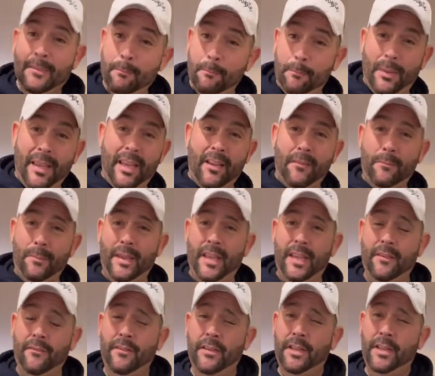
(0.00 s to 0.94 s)
Big,
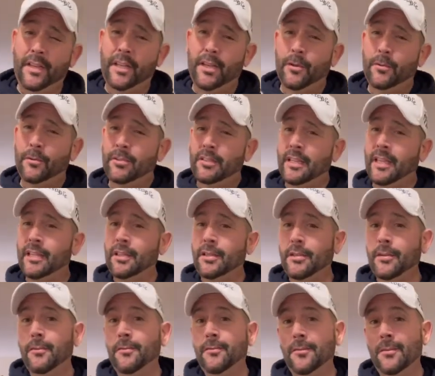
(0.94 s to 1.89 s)
big video. Stay
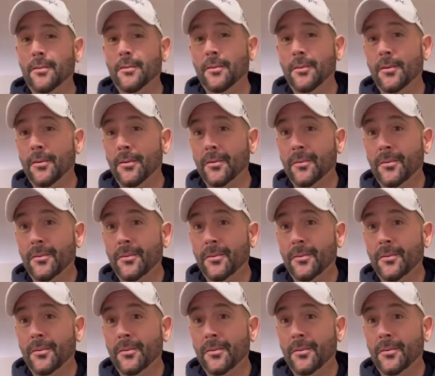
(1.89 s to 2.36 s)
tuned. Don't go